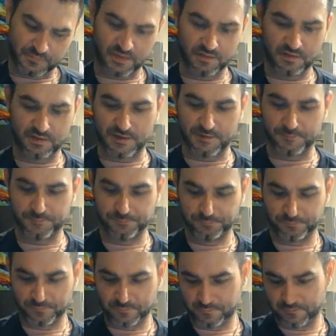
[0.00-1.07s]
Okay.
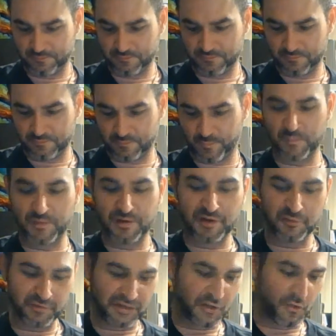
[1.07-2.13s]
I'm getting
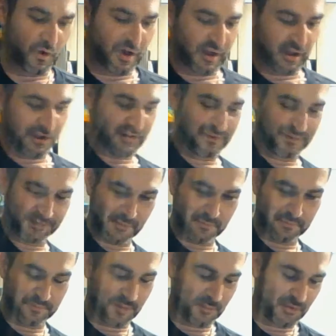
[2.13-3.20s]
really quiet because I'm
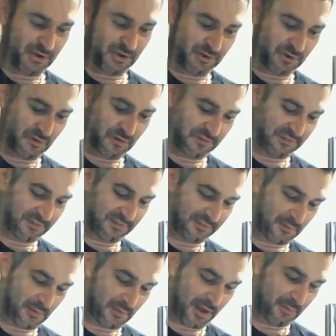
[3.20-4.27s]
kind of nervous to see
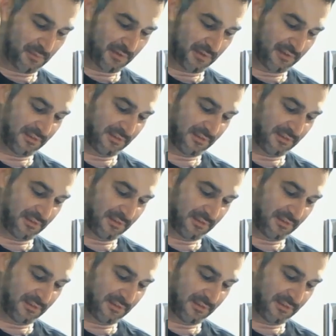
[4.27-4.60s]
what happens.